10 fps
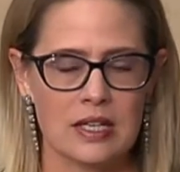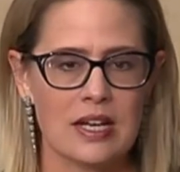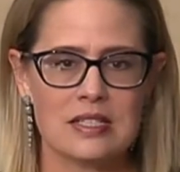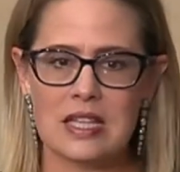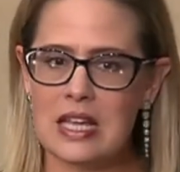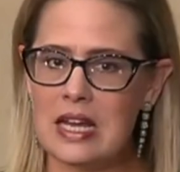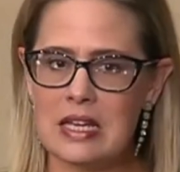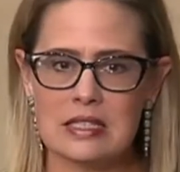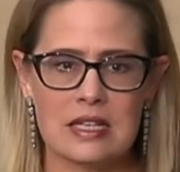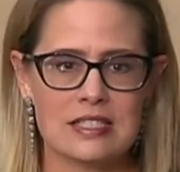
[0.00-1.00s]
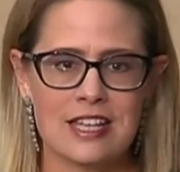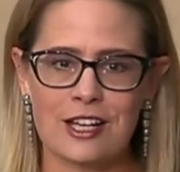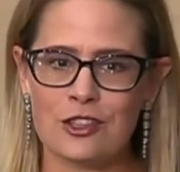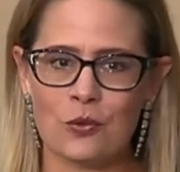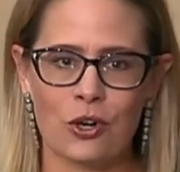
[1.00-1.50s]
It's the easiest thing
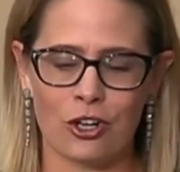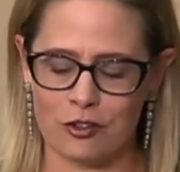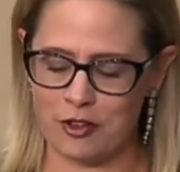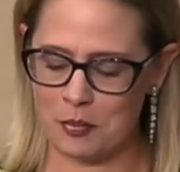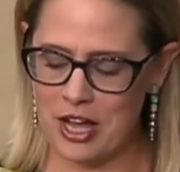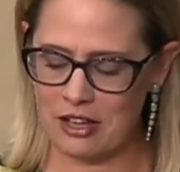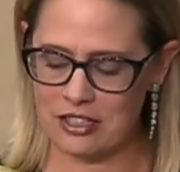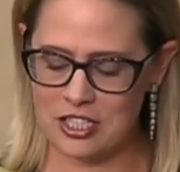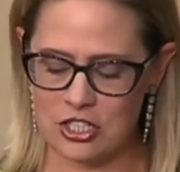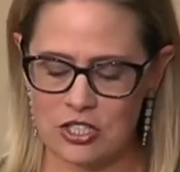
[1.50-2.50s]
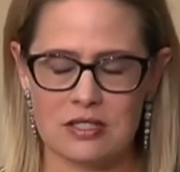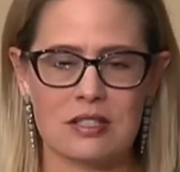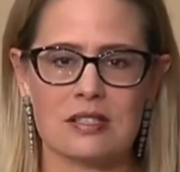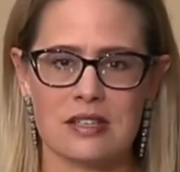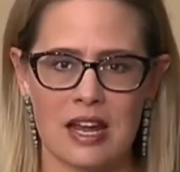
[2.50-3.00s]
in the world for politicians
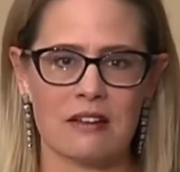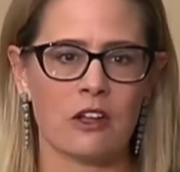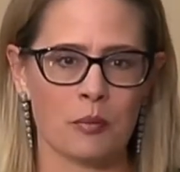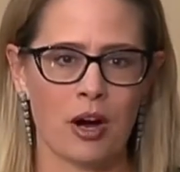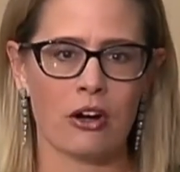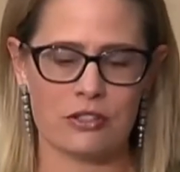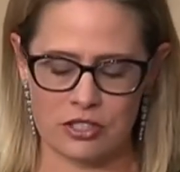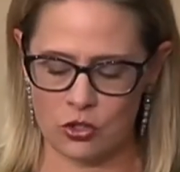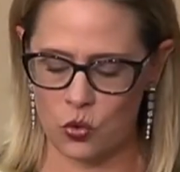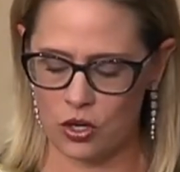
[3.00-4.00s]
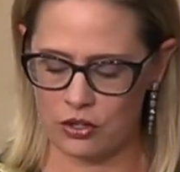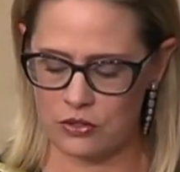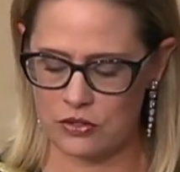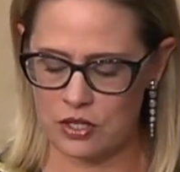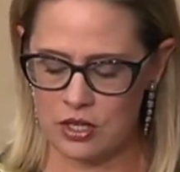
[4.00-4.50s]
to stay in their partisan
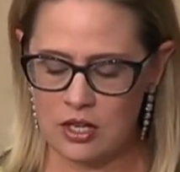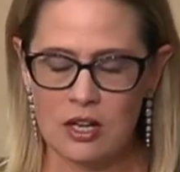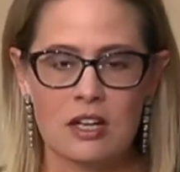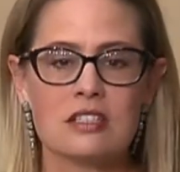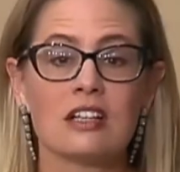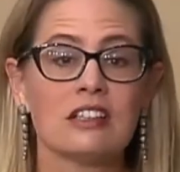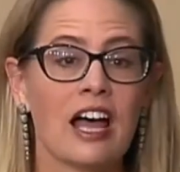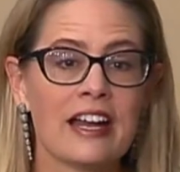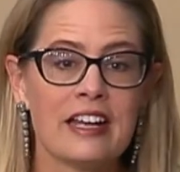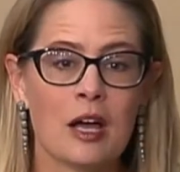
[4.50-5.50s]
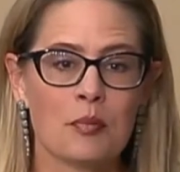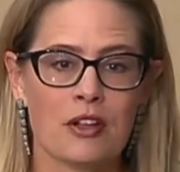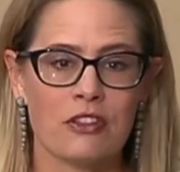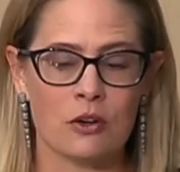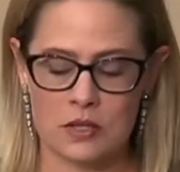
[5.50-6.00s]
corners, to line up
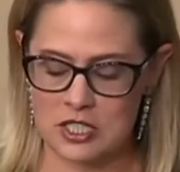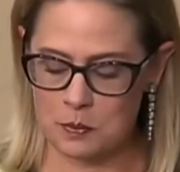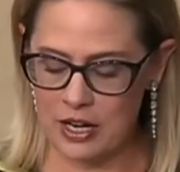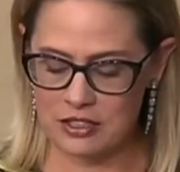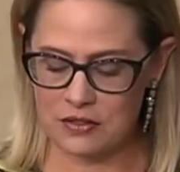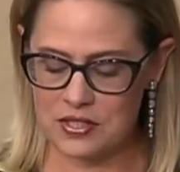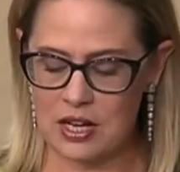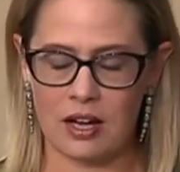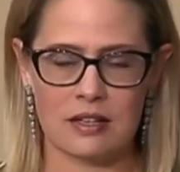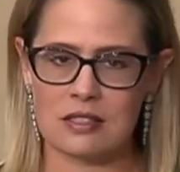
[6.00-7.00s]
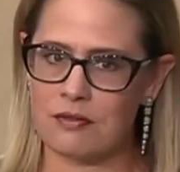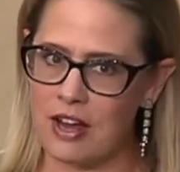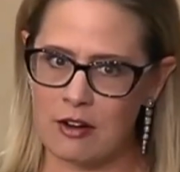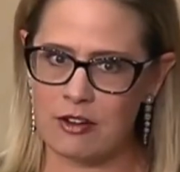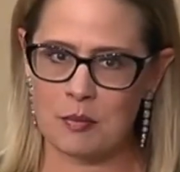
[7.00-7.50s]
on their respective sides of
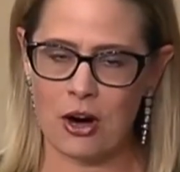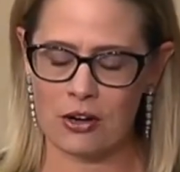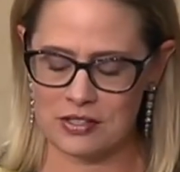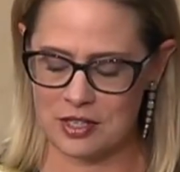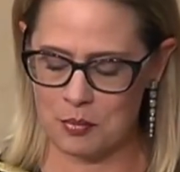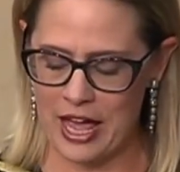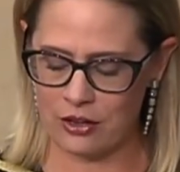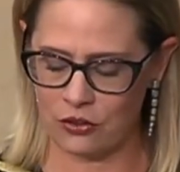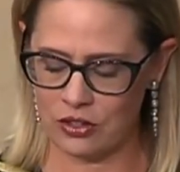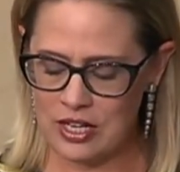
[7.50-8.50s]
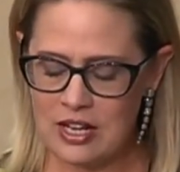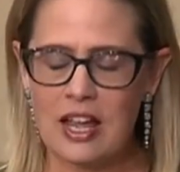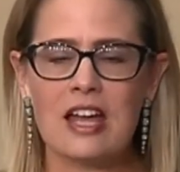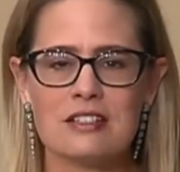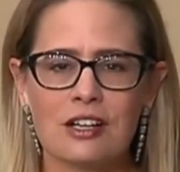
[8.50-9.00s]
every partisan battle
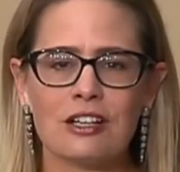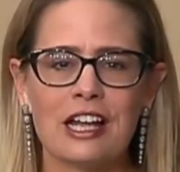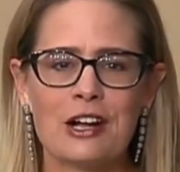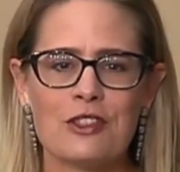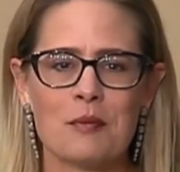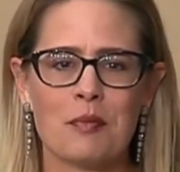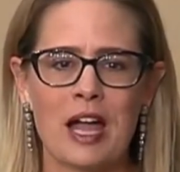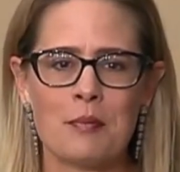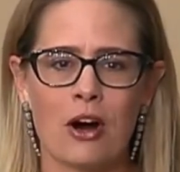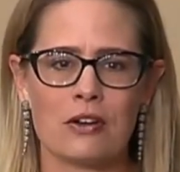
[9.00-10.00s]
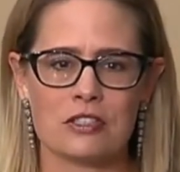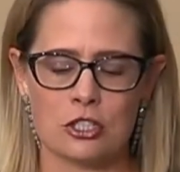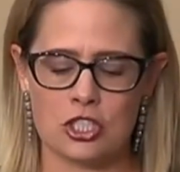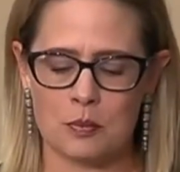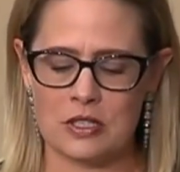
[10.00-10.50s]
and declare that
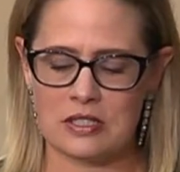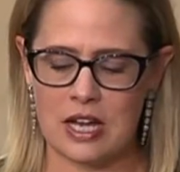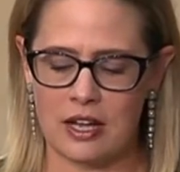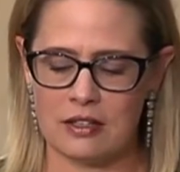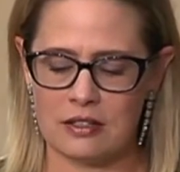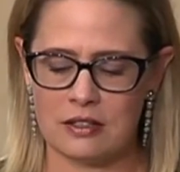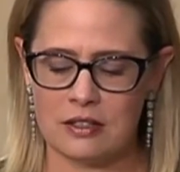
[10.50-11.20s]
bipartisanship is dead.